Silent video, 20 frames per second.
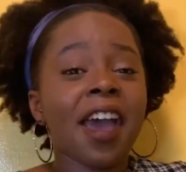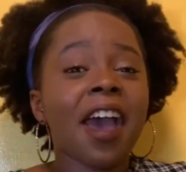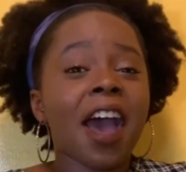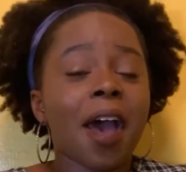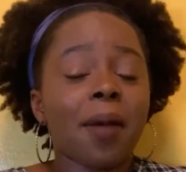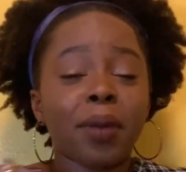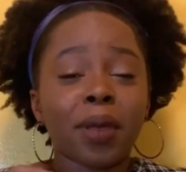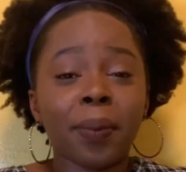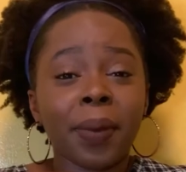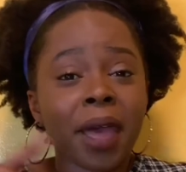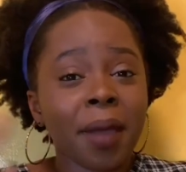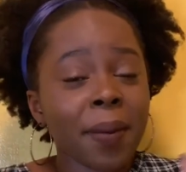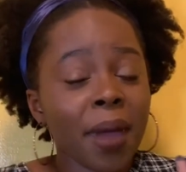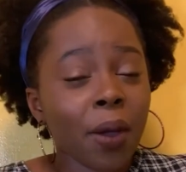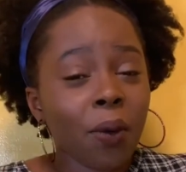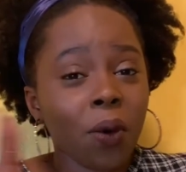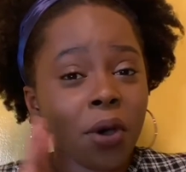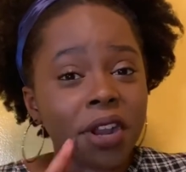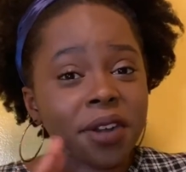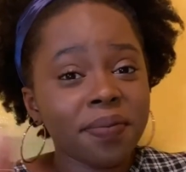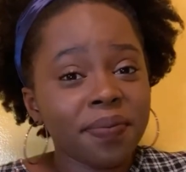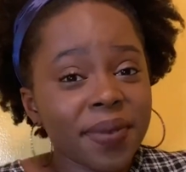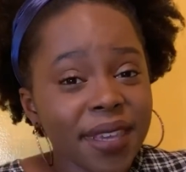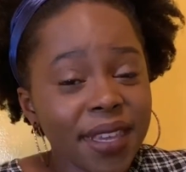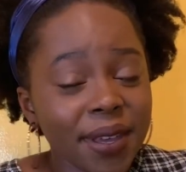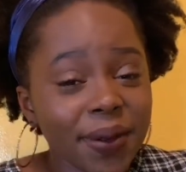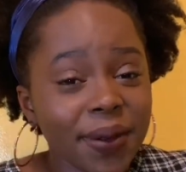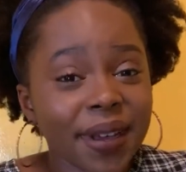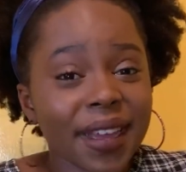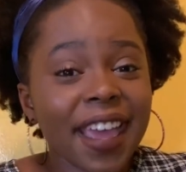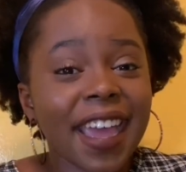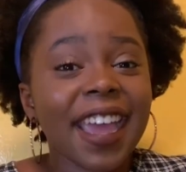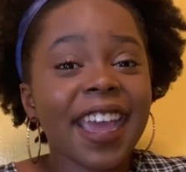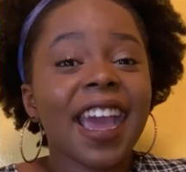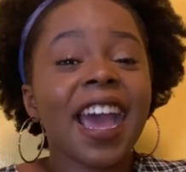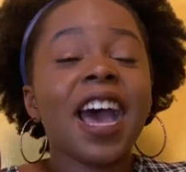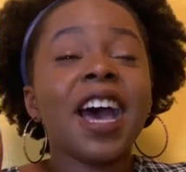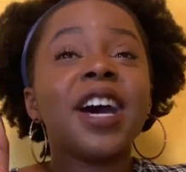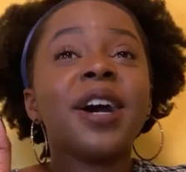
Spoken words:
I'm gonna buy my 1B, okay?